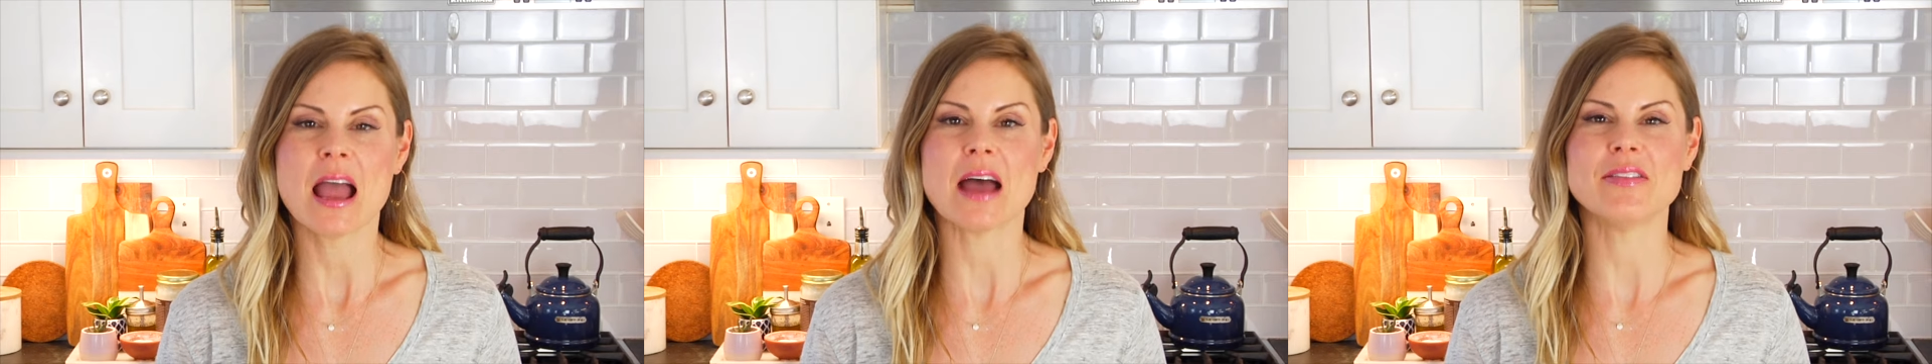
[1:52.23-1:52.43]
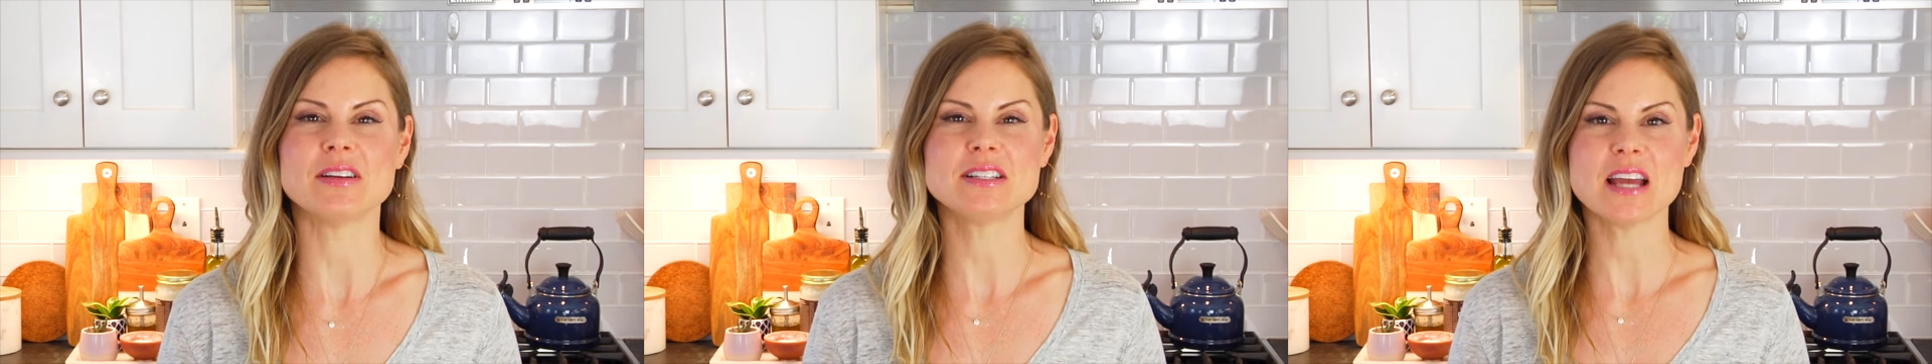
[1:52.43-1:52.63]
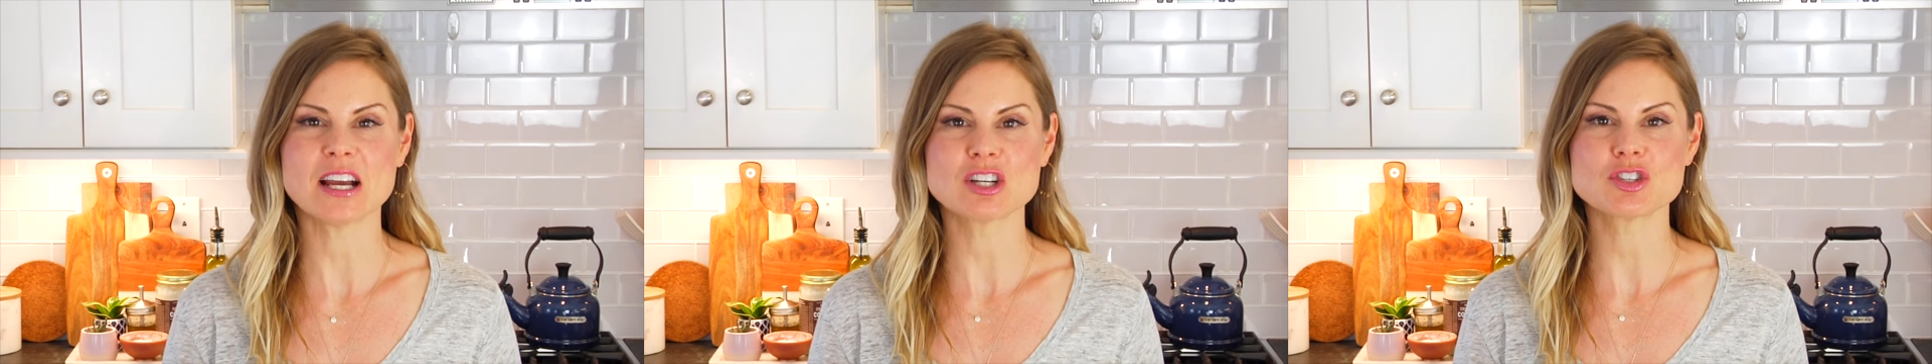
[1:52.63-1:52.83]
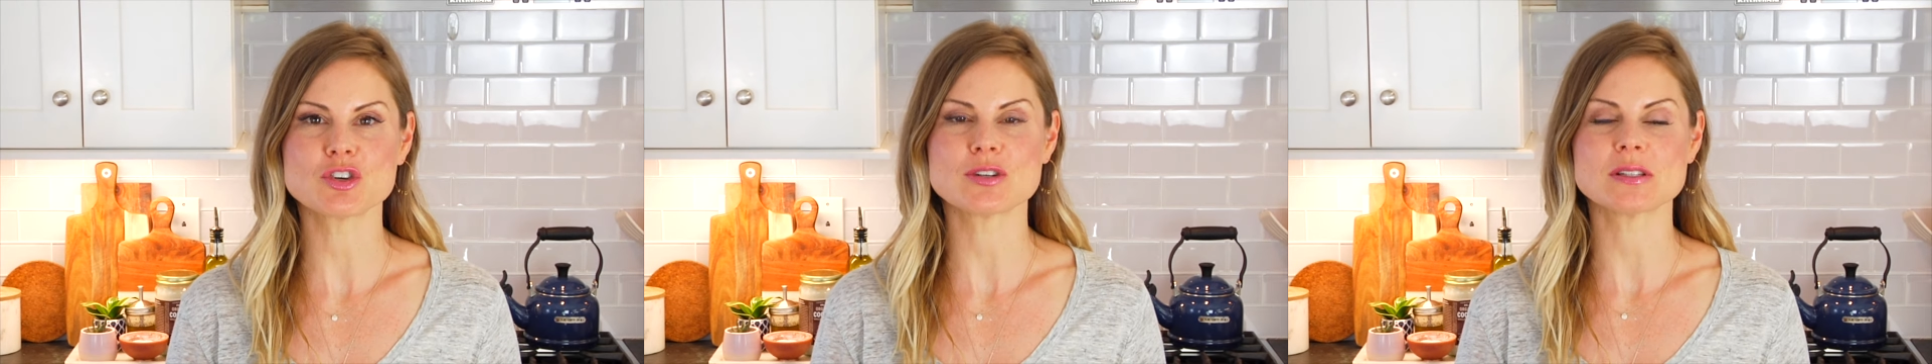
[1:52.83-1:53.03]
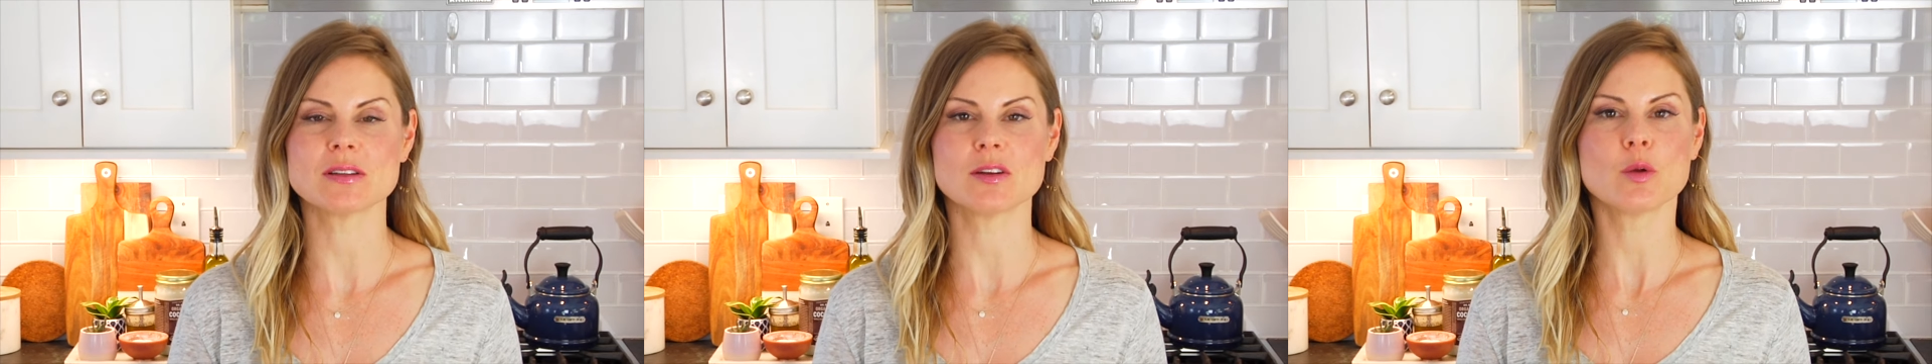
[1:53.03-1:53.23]
and the
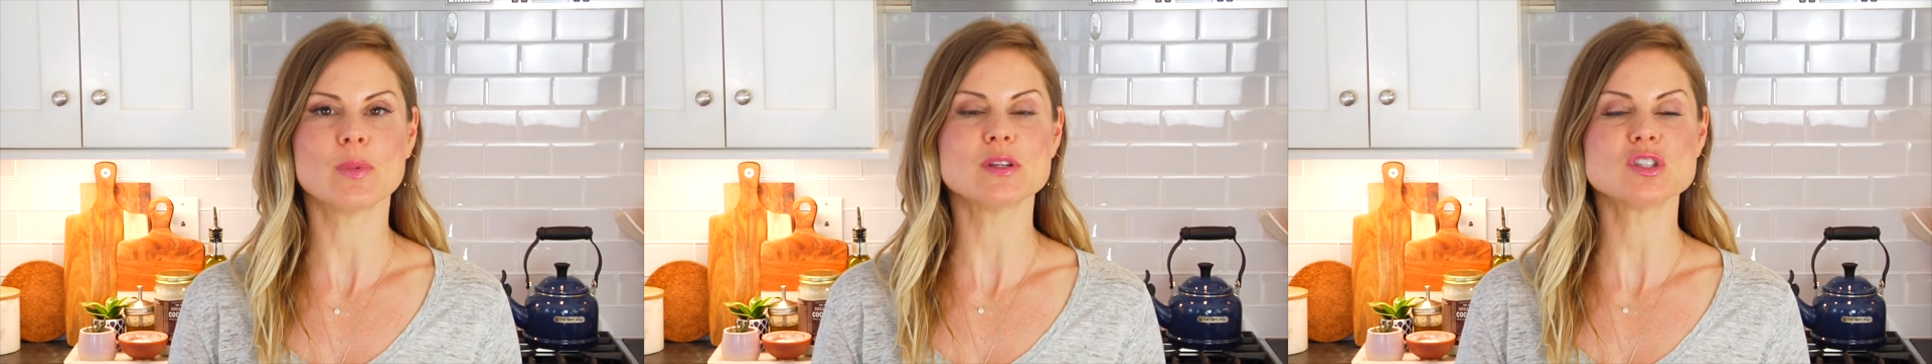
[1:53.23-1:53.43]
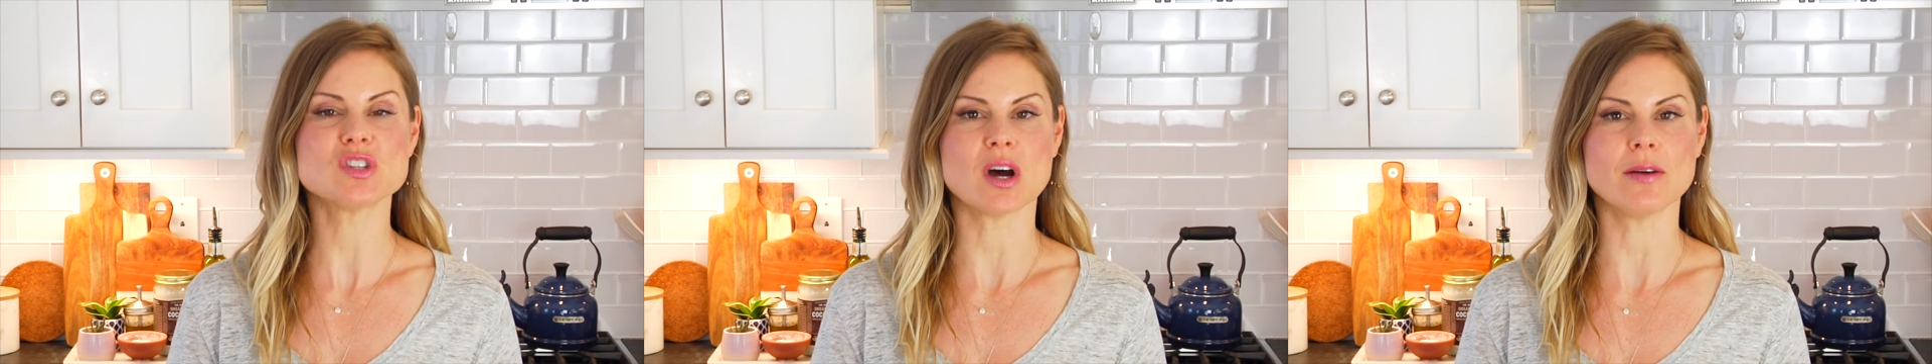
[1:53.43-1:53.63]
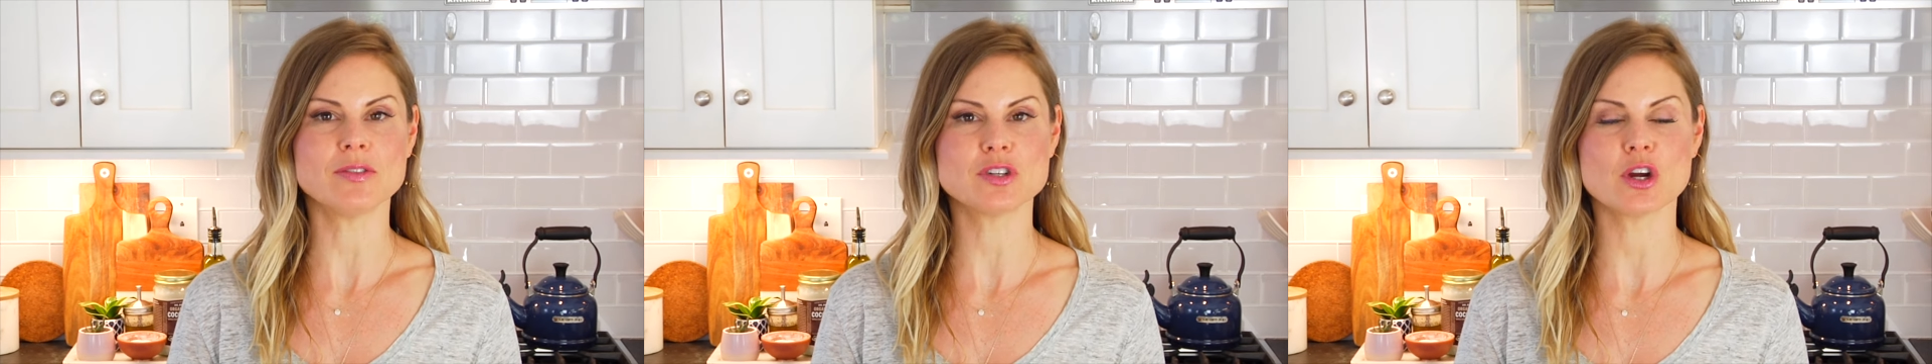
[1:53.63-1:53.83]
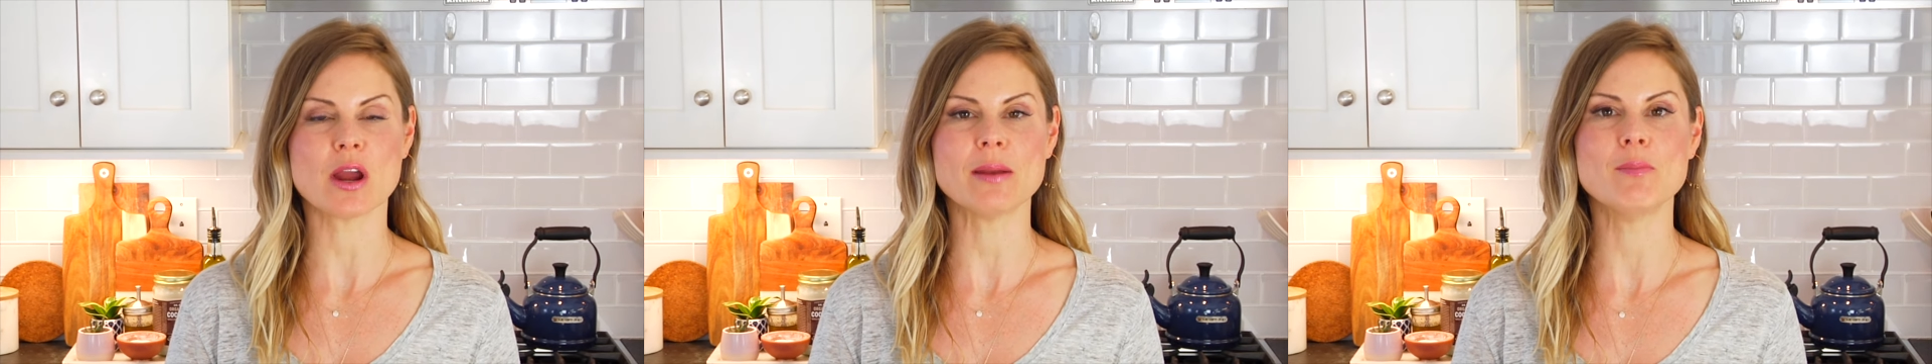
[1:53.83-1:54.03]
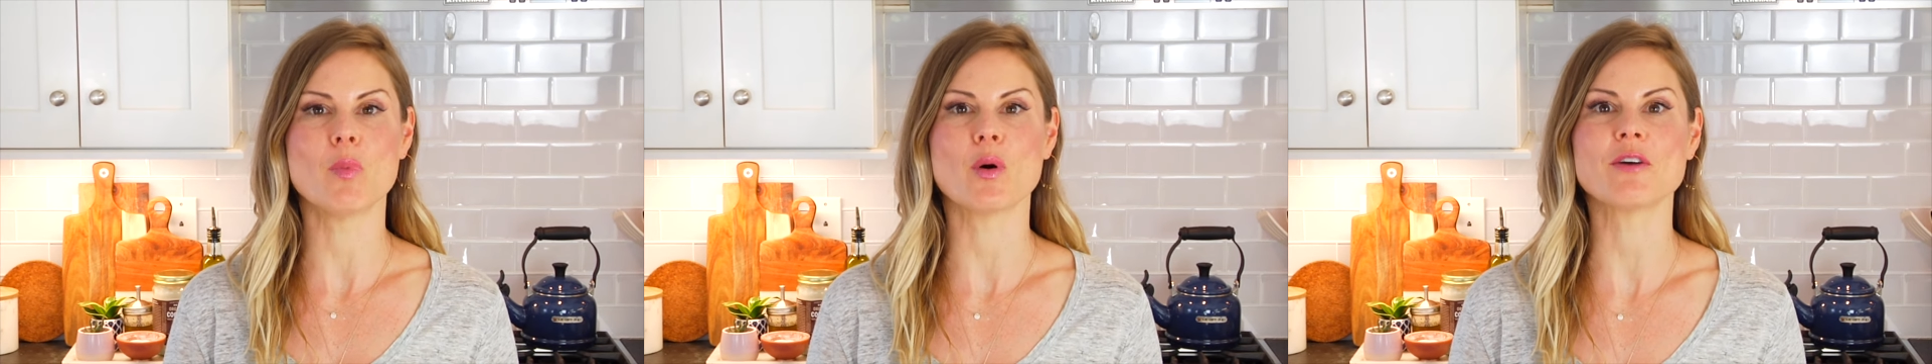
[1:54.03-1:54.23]
texture is a little bit softer
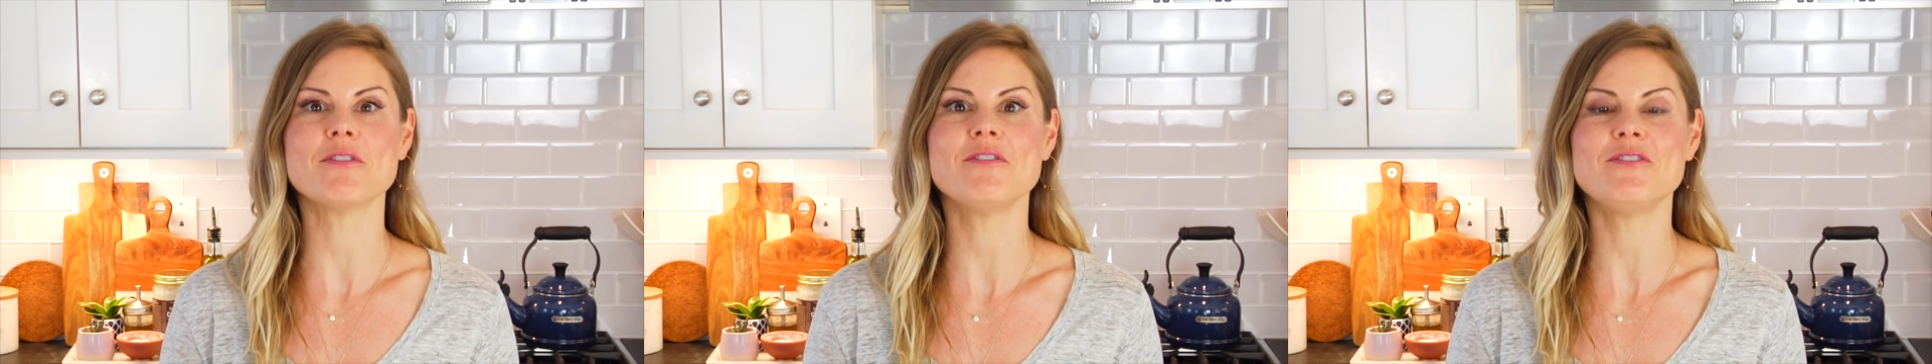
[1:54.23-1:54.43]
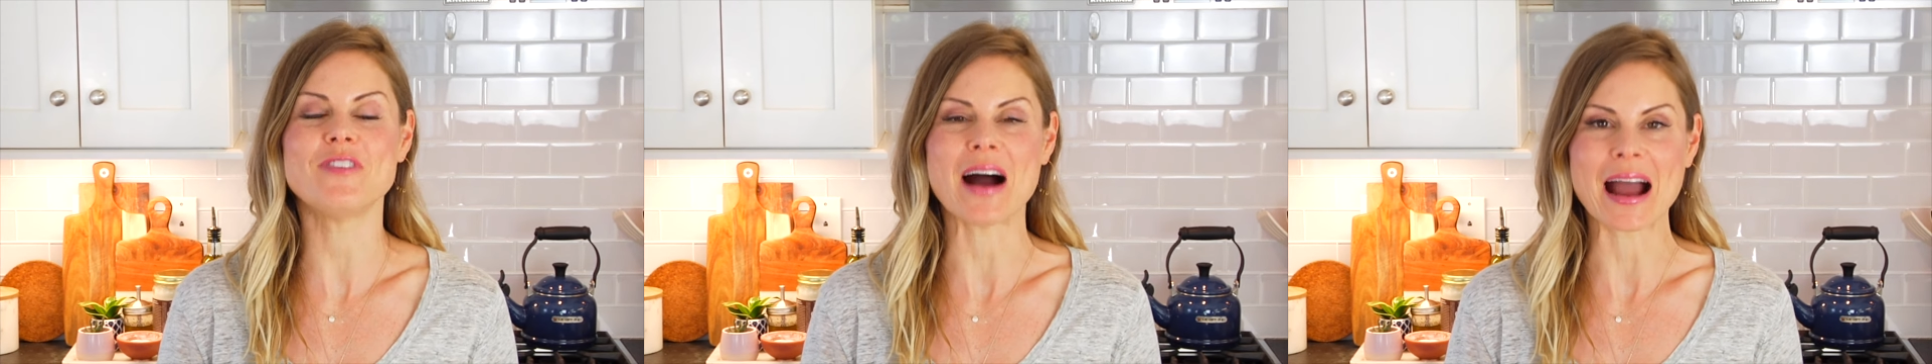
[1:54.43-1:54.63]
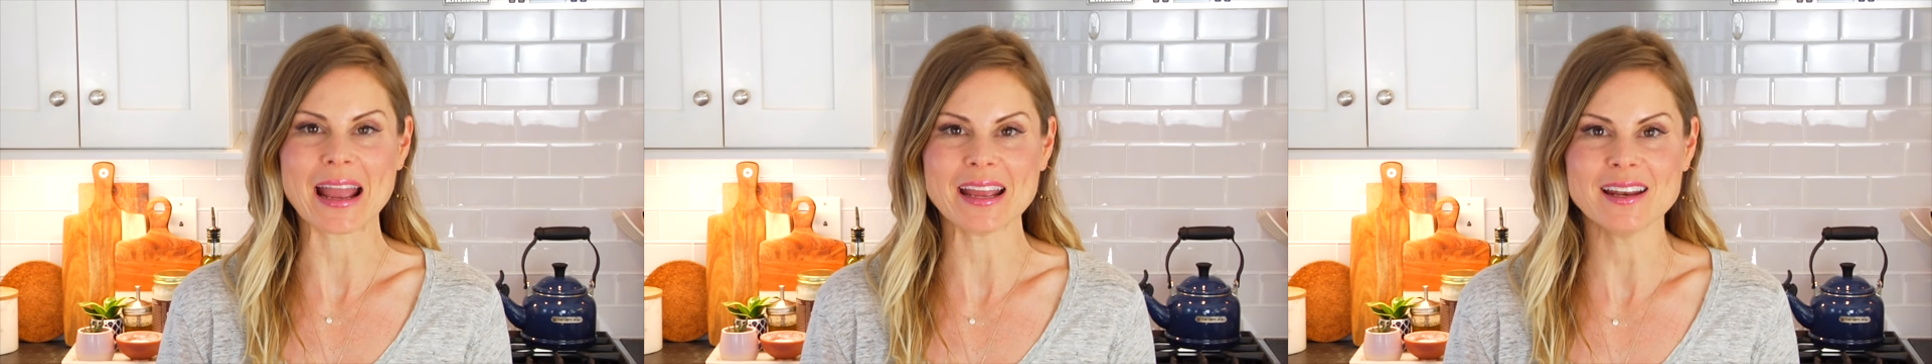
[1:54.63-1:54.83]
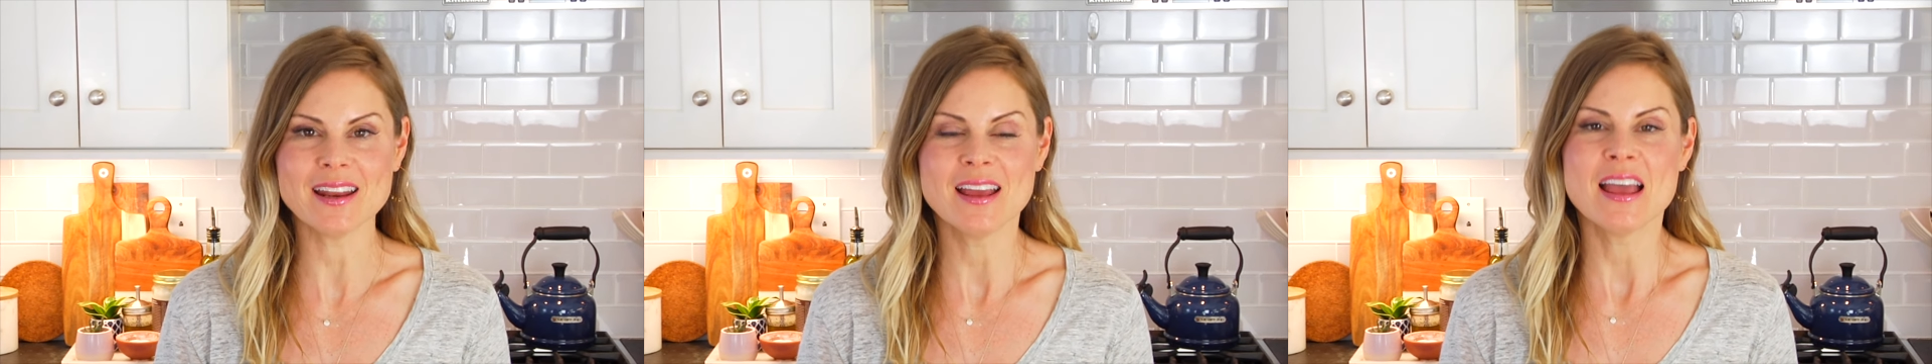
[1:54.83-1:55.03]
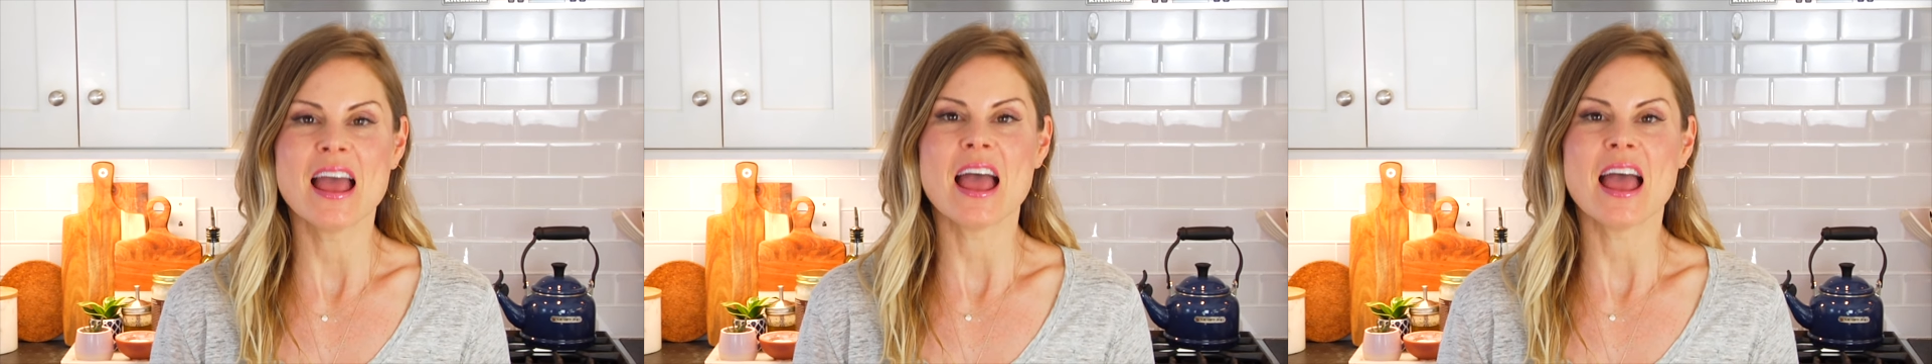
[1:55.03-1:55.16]
and more fine.